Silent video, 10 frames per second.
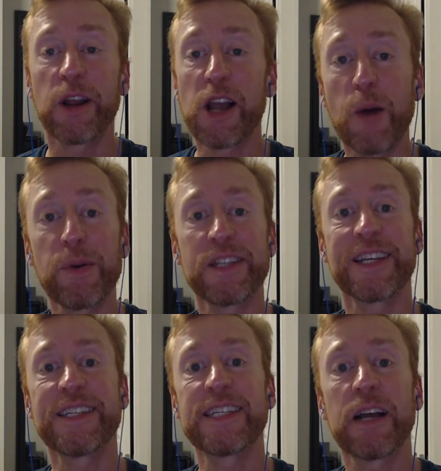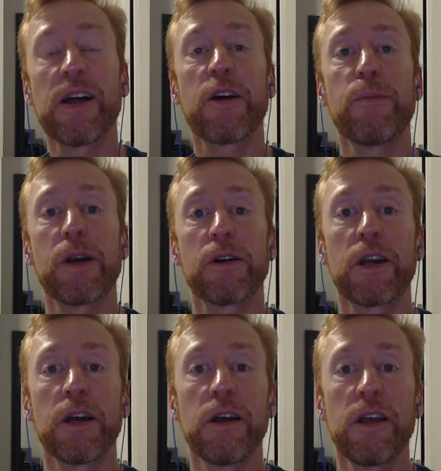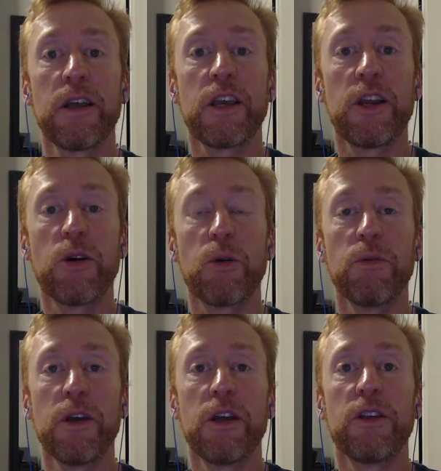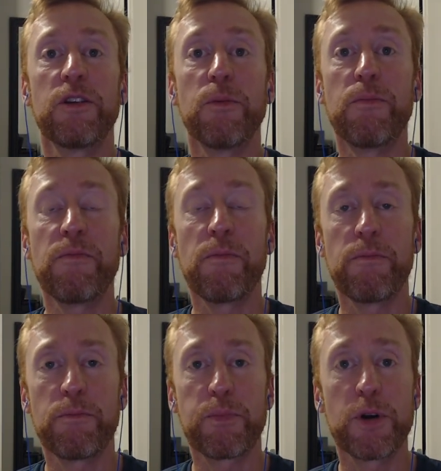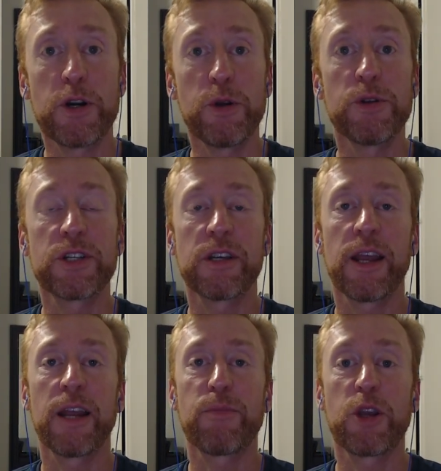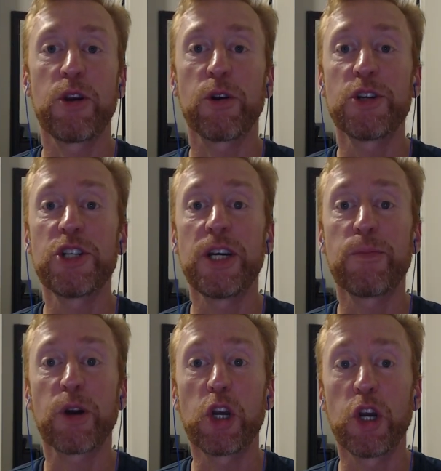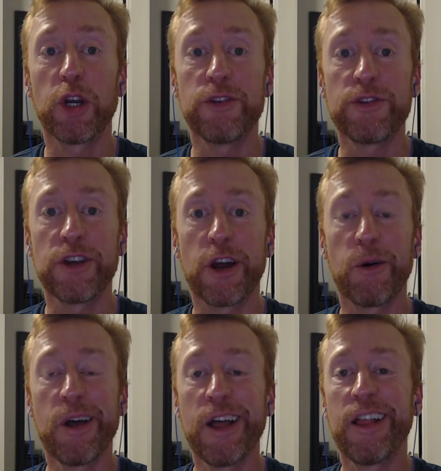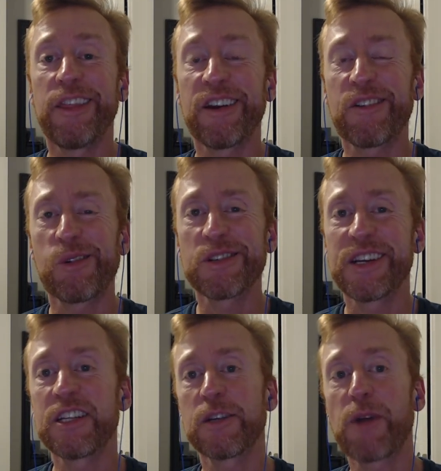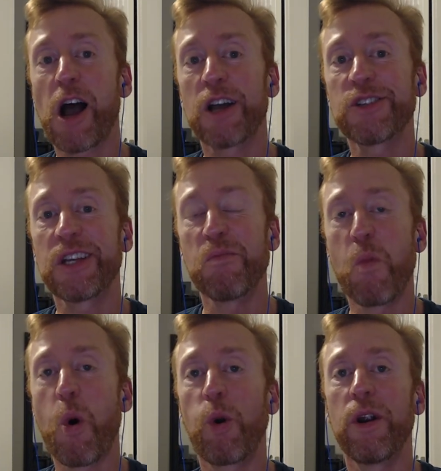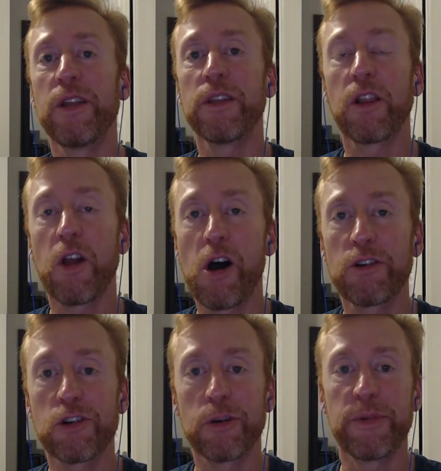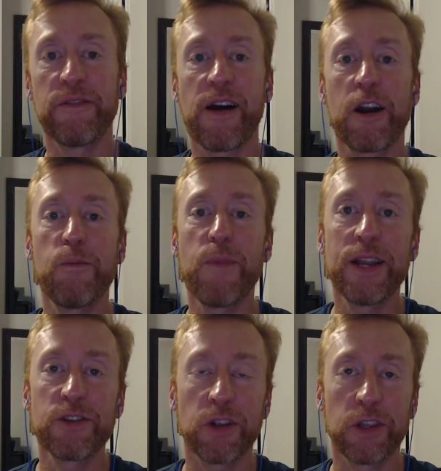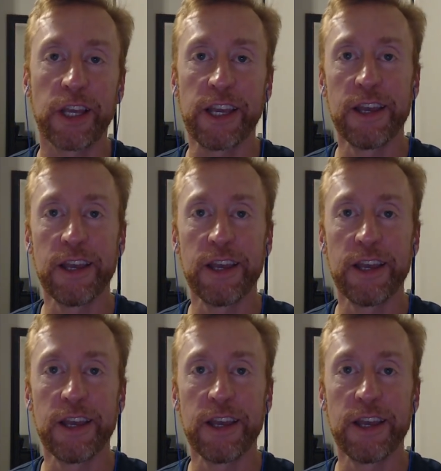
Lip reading: companies that sell out America, to produce and procure cheaper goods, that of course ends up costing more in the long term, environmentally,